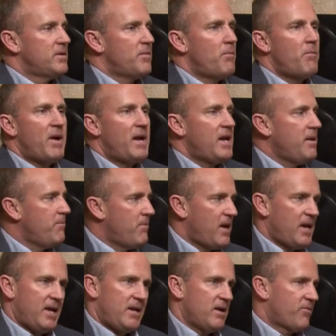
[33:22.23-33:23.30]
many,
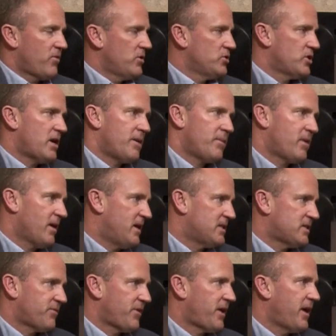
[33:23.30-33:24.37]
many different job
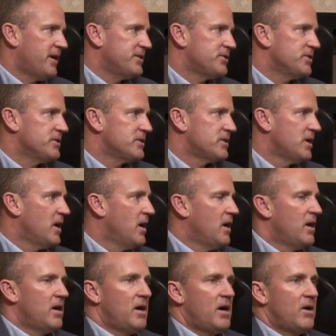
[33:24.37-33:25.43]
classifications,
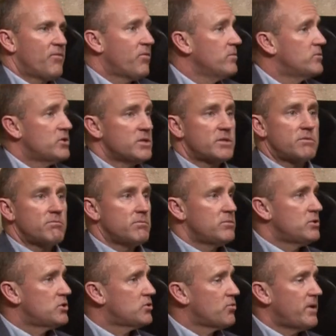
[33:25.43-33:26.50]
from just
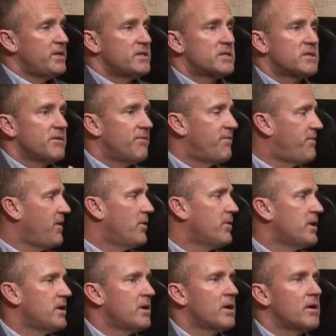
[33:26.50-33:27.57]
straight
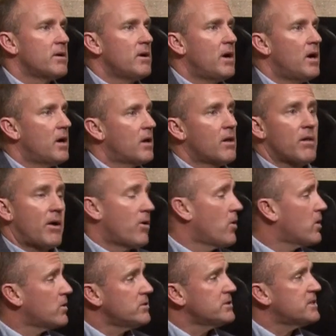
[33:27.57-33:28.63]
civilian
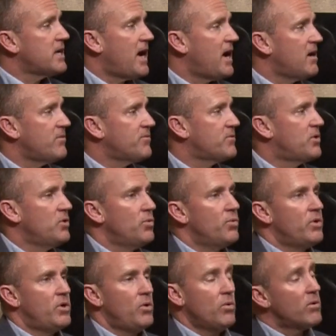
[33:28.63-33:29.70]
clerical staff to
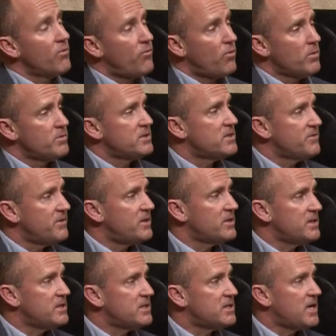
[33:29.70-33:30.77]
uniformed
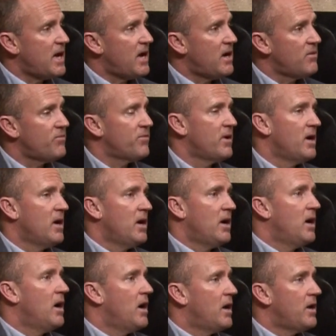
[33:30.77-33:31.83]
civilian staff,
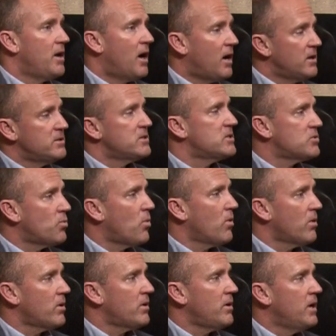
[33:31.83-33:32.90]

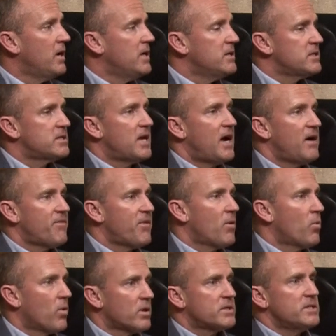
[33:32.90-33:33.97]
non-sworn staff
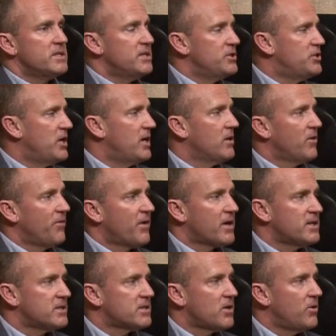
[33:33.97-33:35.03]
that works in the jail and the
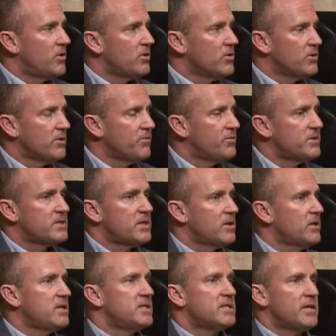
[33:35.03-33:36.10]
custodial
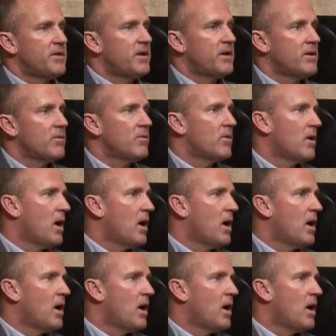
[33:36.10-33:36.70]
facilities, and then